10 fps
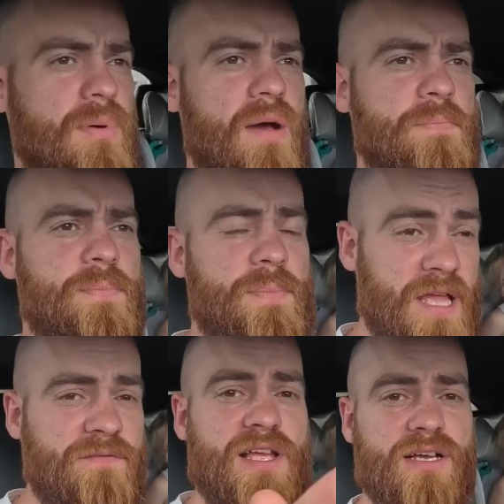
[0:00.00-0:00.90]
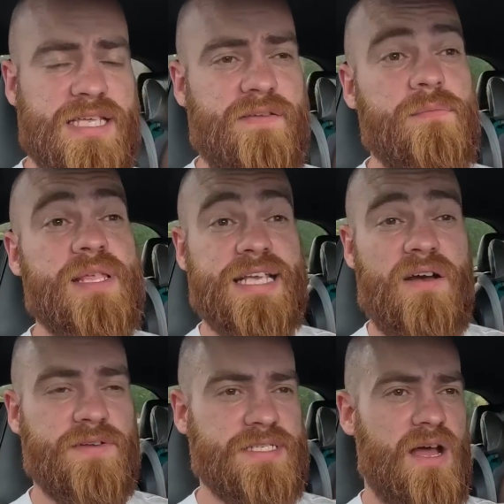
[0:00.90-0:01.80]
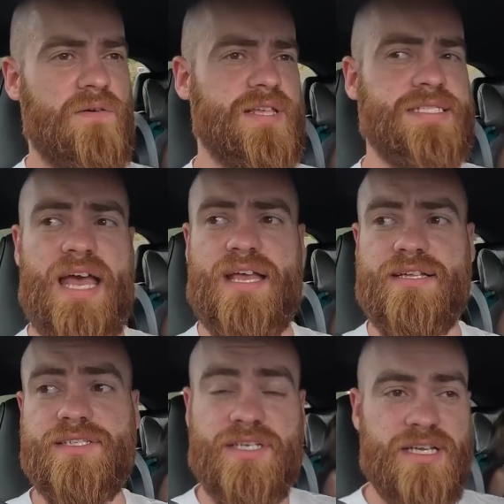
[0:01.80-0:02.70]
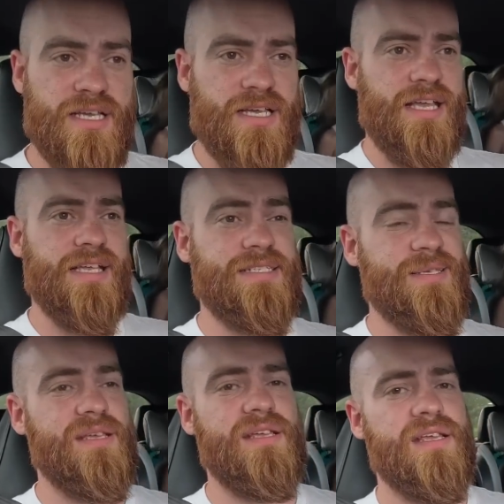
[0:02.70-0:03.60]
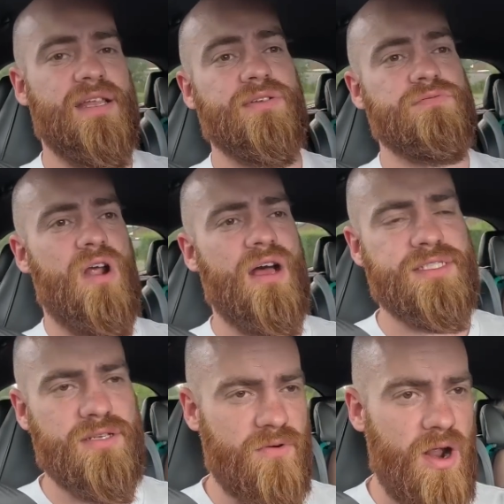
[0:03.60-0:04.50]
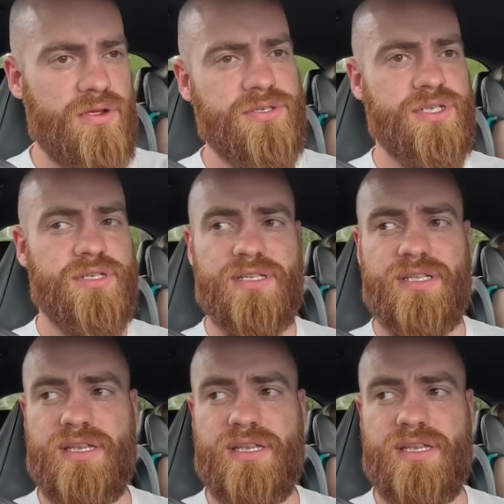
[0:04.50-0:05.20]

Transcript: But a big thing I see from these Alfas now of this age is, you know, it's rust, corrosion.